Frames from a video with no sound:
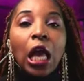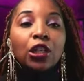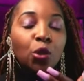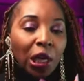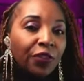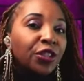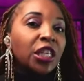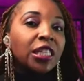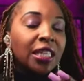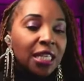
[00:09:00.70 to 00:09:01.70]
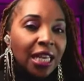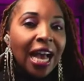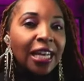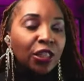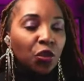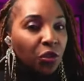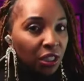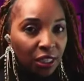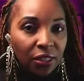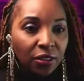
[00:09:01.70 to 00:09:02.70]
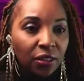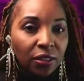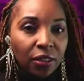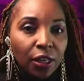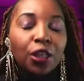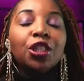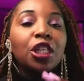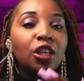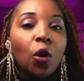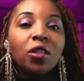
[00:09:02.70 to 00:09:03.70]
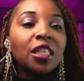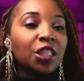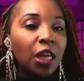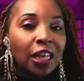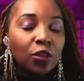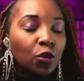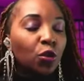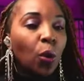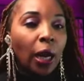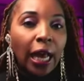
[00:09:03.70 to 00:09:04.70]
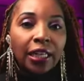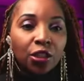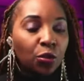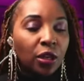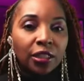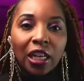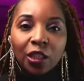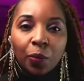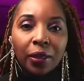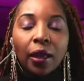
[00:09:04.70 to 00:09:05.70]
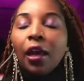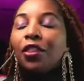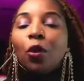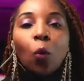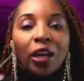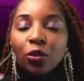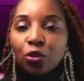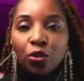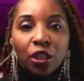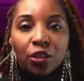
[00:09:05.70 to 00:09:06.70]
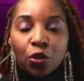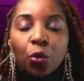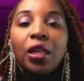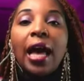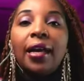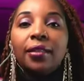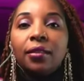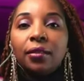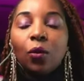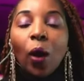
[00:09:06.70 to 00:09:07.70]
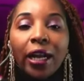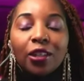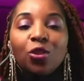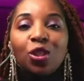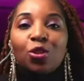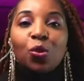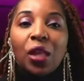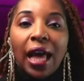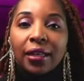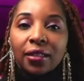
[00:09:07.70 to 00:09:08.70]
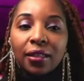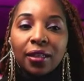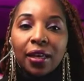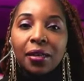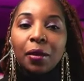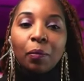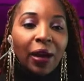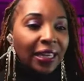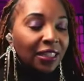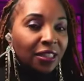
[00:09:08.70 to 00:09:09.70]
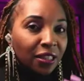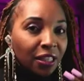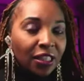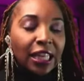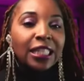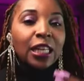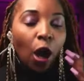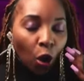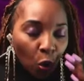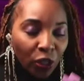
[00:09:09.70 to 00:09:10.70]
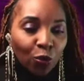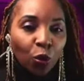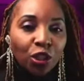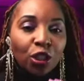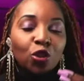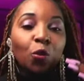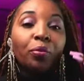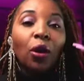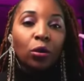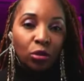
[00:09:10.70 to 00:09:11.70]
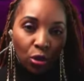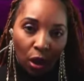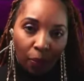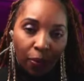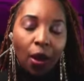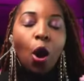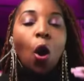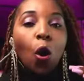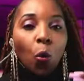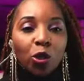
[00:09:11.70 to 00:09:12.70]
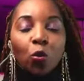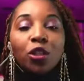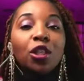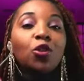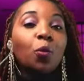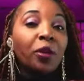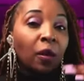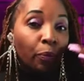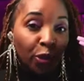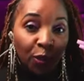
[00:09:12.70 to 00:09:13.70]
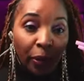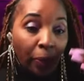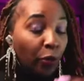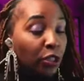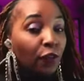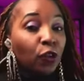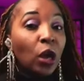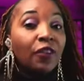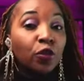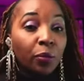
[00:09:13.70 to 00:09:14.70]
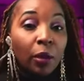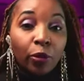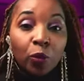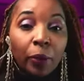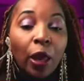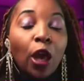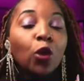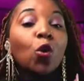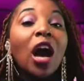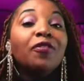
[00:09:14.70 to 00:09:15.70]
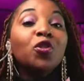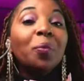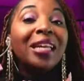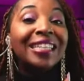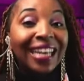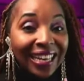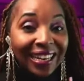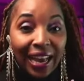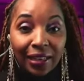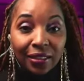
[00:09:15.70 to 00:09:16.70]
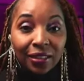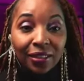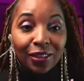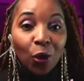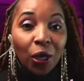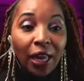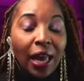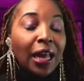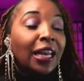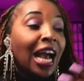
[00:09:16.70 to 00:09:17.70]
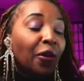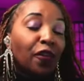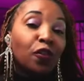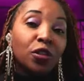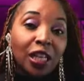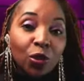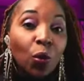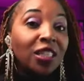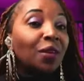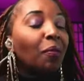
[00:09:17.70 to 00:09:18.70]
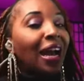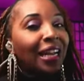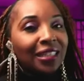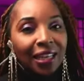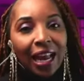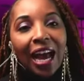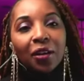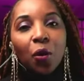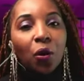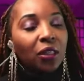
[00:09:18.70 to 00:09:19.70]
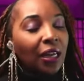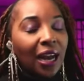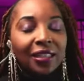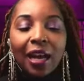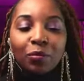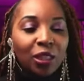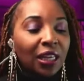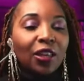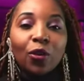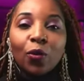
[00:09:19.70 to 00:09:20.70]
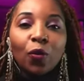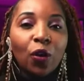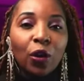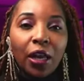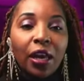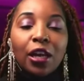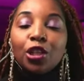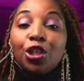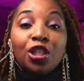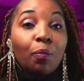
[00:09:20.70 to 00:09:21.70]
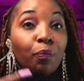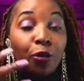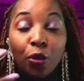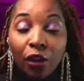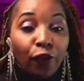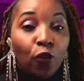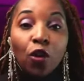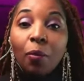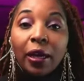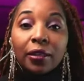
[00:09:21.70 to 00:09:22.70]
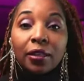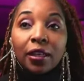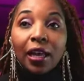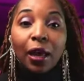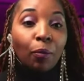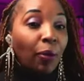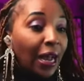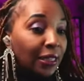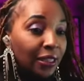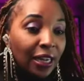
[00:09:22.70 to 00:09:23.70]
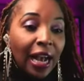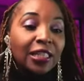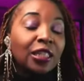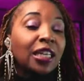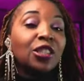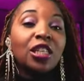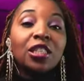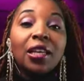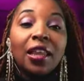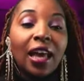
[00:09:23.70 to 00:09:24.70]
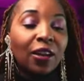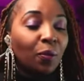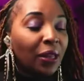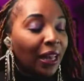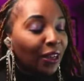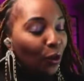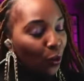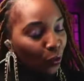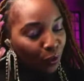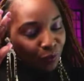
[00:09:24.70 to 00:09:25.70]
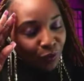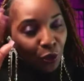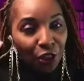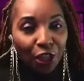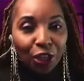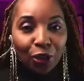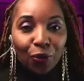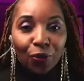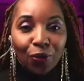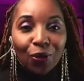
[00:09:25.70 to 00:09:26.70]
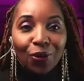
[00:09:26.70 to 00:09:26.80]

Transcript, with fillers: So if she desires those things, she knows that she has to do an attitude adjustment, then why don't you just do that? Why can't you just do that? But it's this idea, always wanting to be on top, always wanting to be a boss baby. Because if you have to be a boss baby, you have to maintain that, okay? Now, if you just want a man as an add-on, guy, I'm telling you, okay, she's a beautiful woman. But guys can just say that will be like, oh, no, thank you.